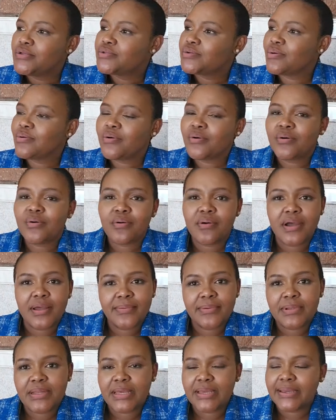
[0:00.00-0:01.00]
so i
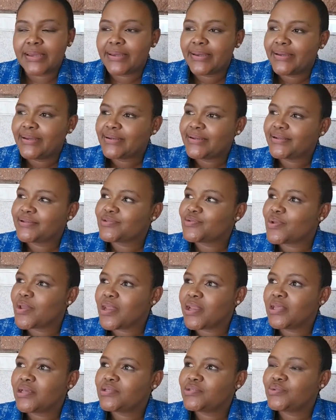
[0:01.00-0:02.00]
be like Nzoya
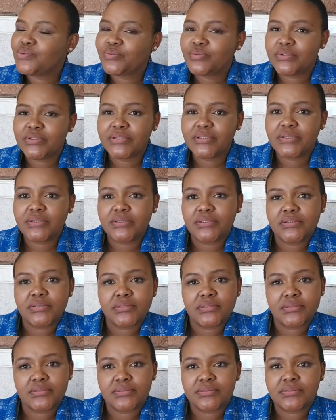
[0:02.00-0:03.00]
next week.
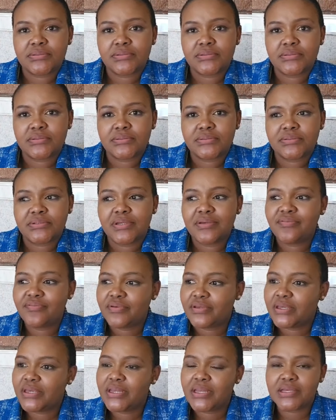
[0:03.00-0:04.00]
If
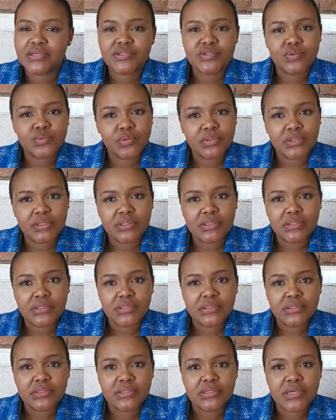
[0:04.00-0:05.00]
get next week.
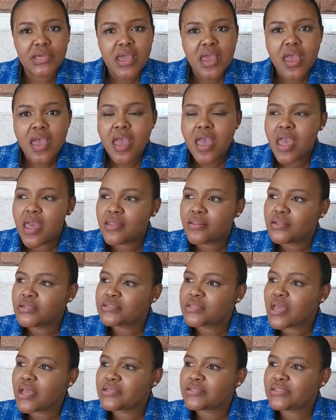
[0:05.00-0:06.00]
And
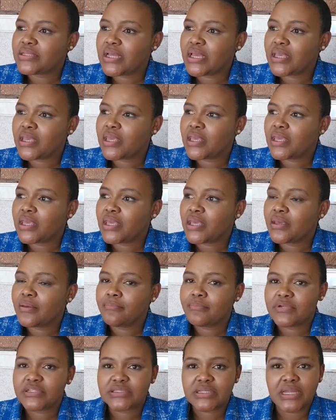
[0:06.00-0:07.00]
this guy's like,
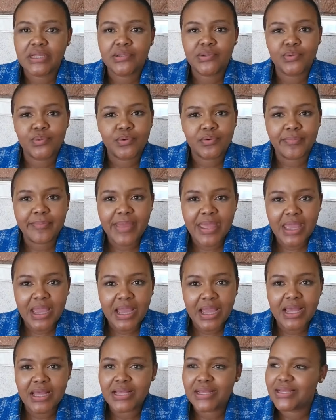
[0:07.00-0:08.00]
Master to go
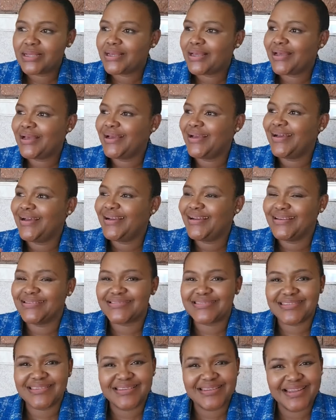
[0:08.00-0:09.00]
beggar.
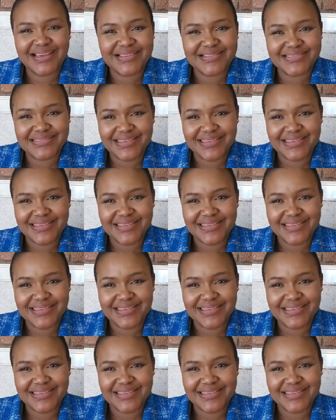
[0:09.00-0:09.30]
and